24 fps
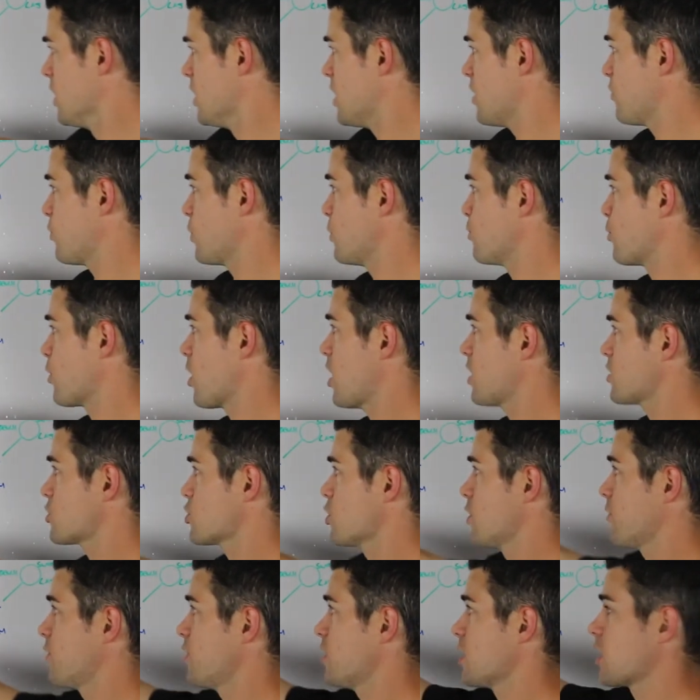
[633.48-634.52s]
If we branch
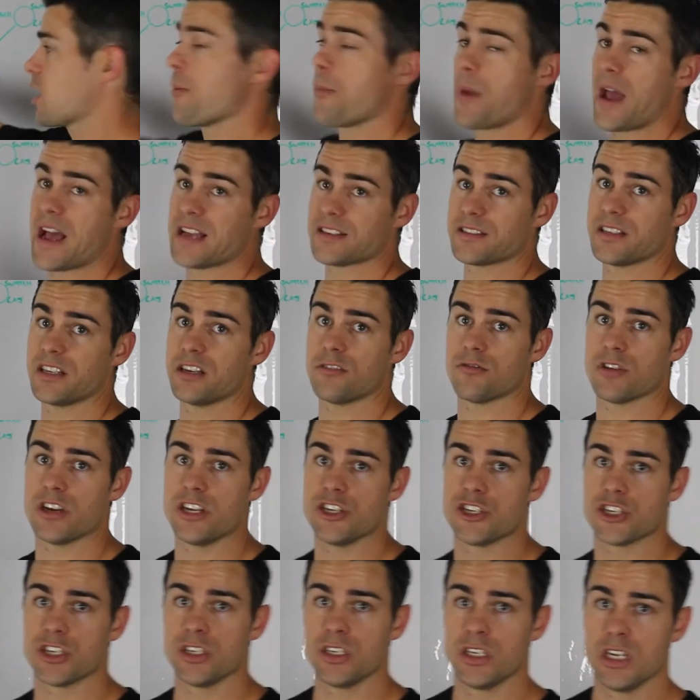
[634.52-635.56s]
off in the capacity
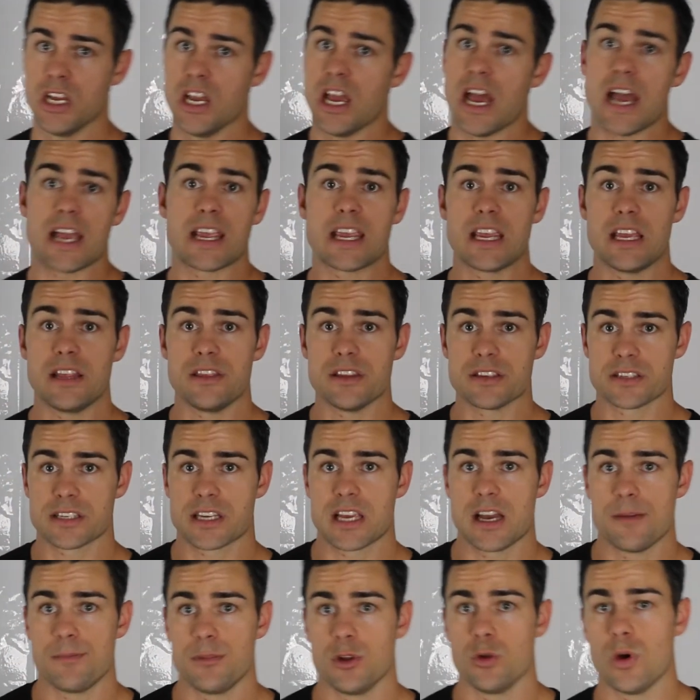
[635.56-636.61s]
region, again, there's a
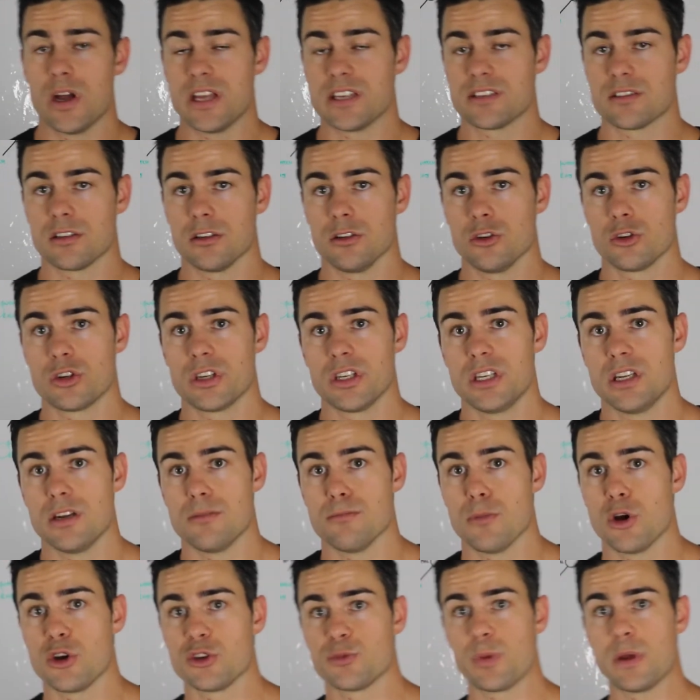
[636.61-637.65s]
couple of ways to look at it.
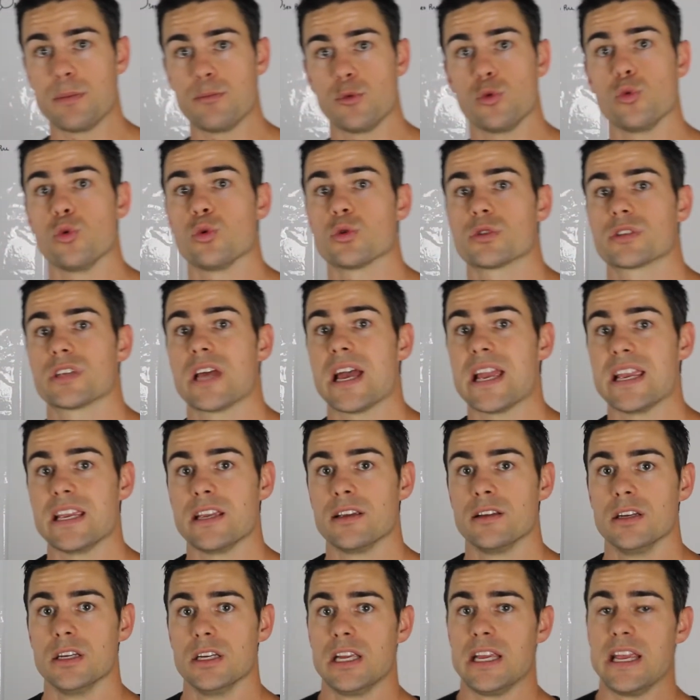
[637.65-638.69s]
Most people will
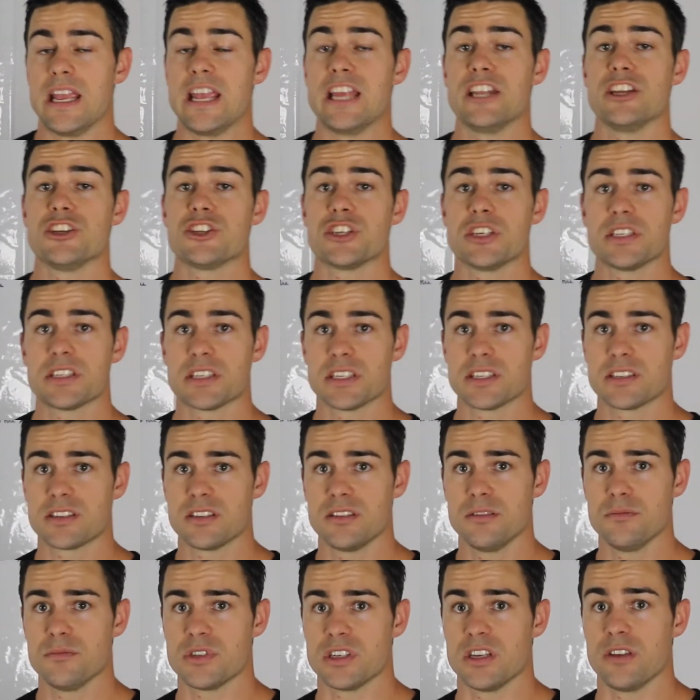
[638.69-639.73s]
say energy
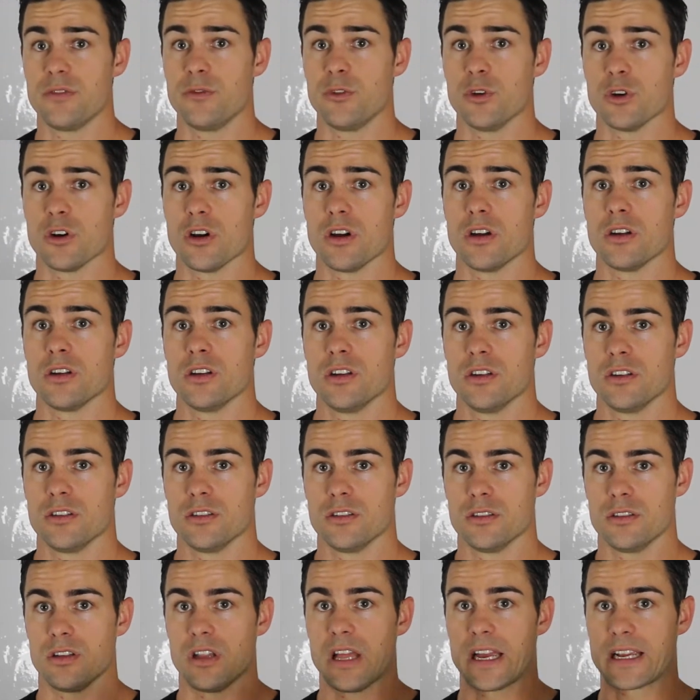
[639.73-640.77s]
systems. If you're a
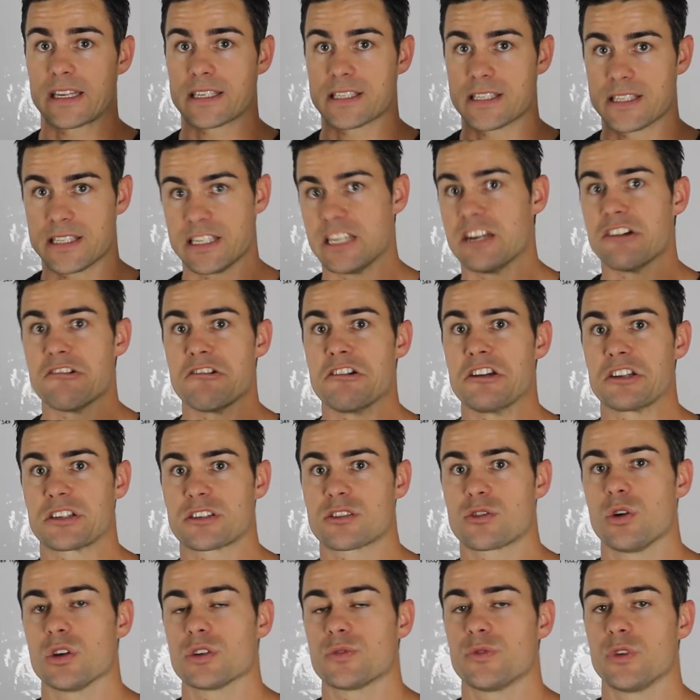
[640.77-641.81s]
serious
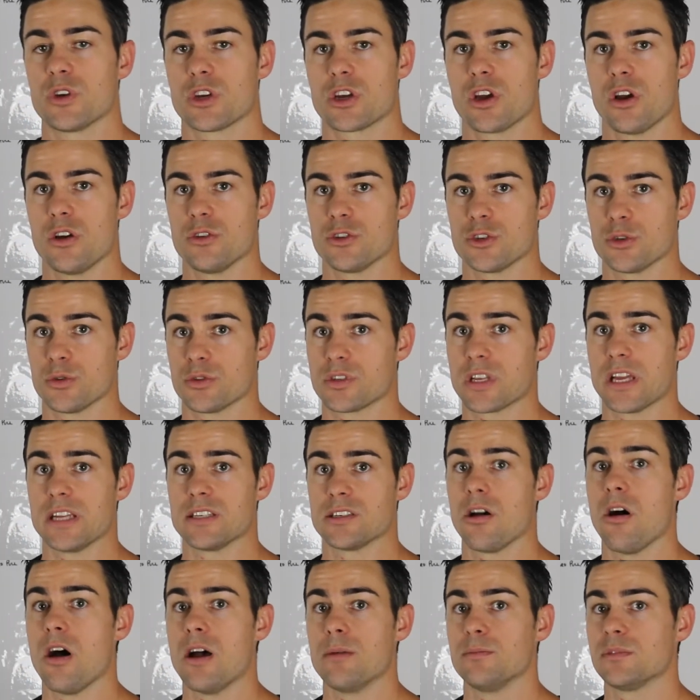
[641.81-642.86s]
CrossFit coach, you'll say
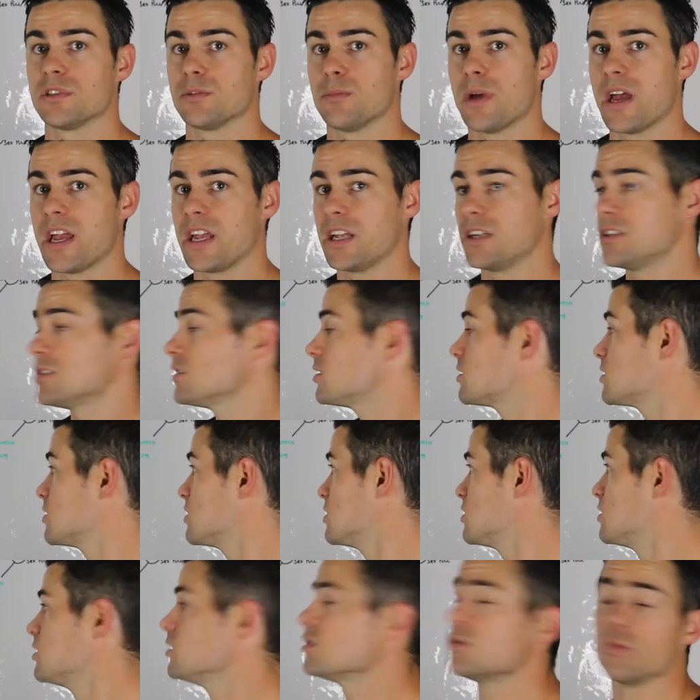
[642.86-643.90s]
time domains,
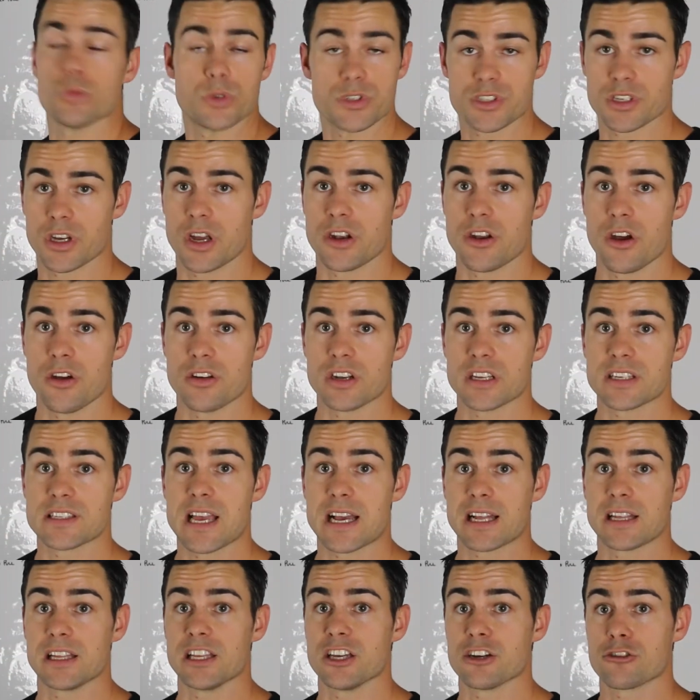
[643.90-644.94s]
which I don't
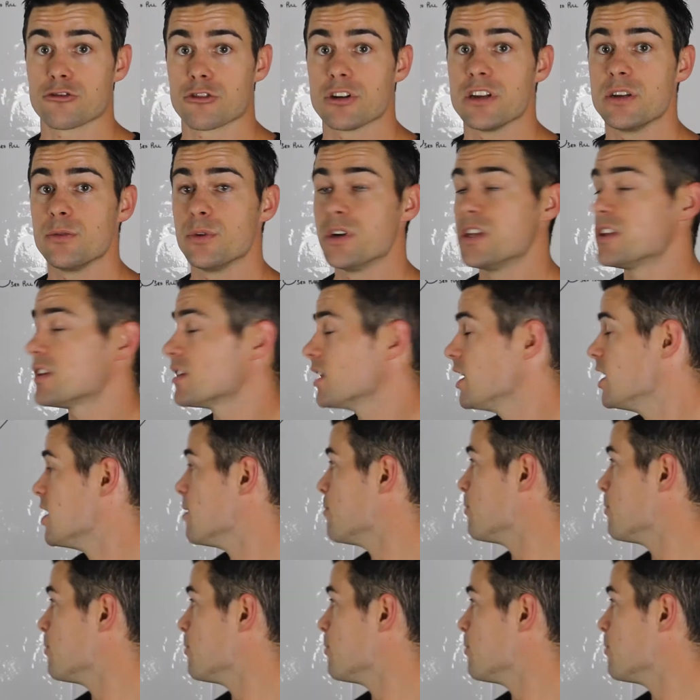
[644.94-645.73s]
exactly agree with.